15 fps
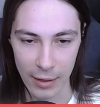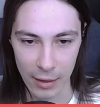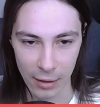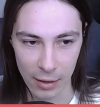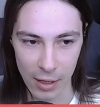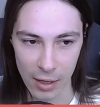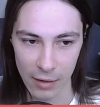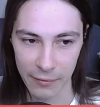
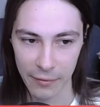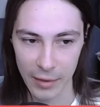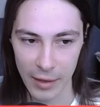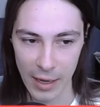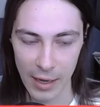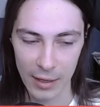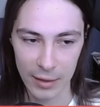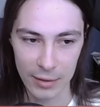lot of
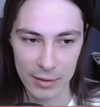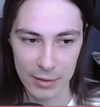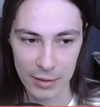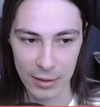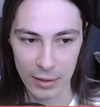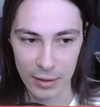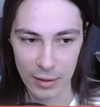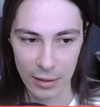that is
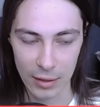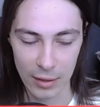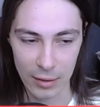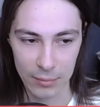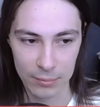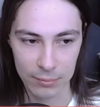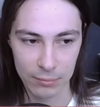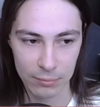
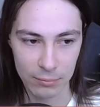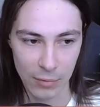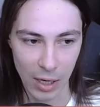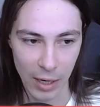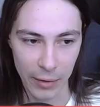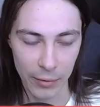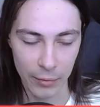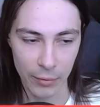gonna
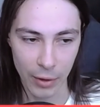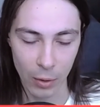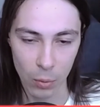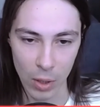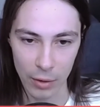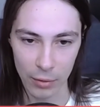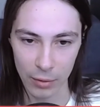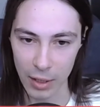either
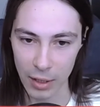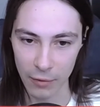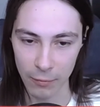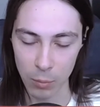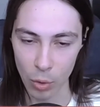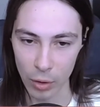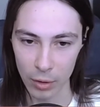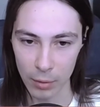require a lot of
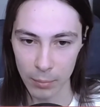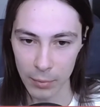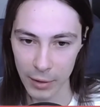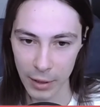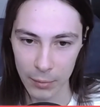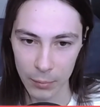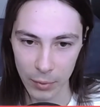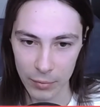
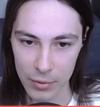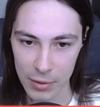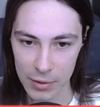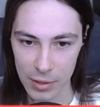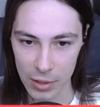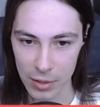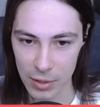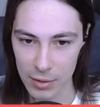boilerplate with
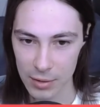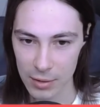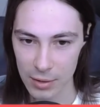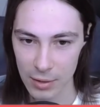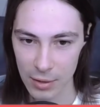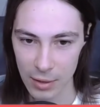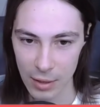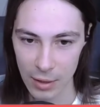transitions
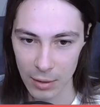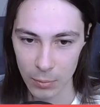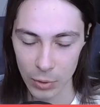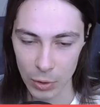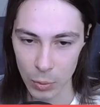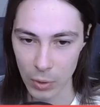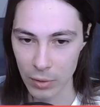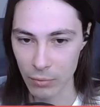
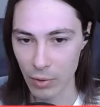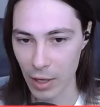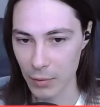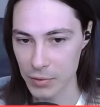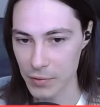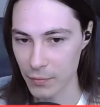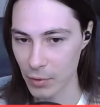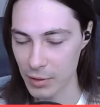between
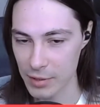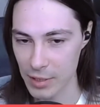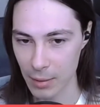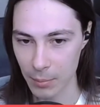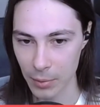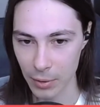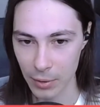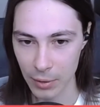routes, for
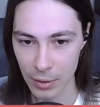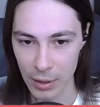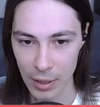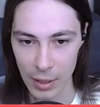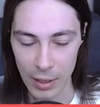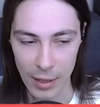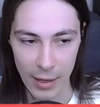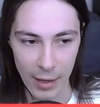example,
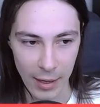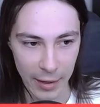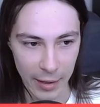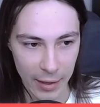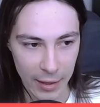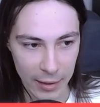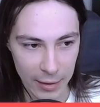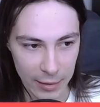
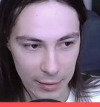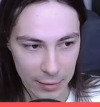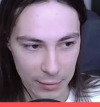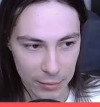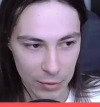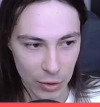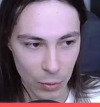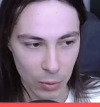and
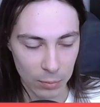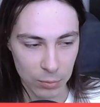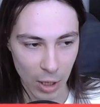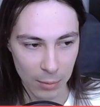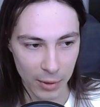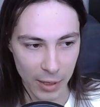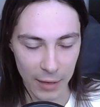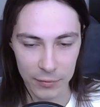you will
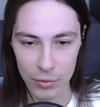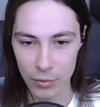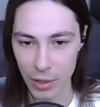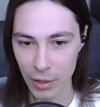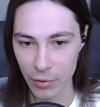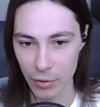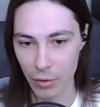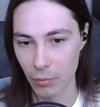probably have to write
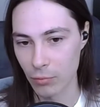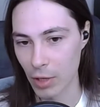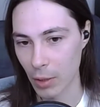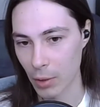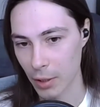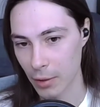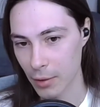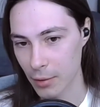your own
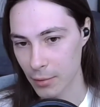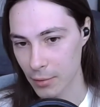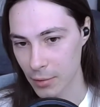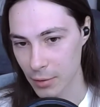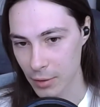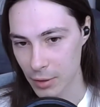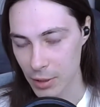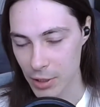router.
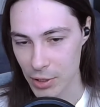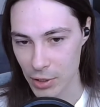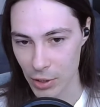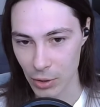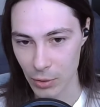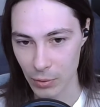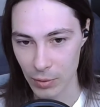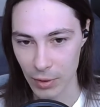
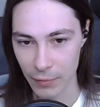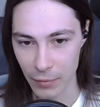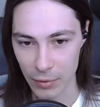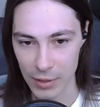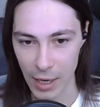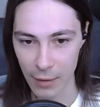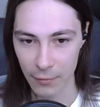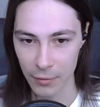So if you're
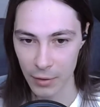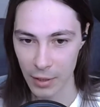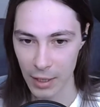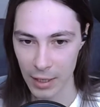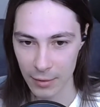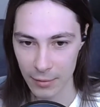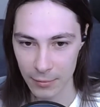down for that,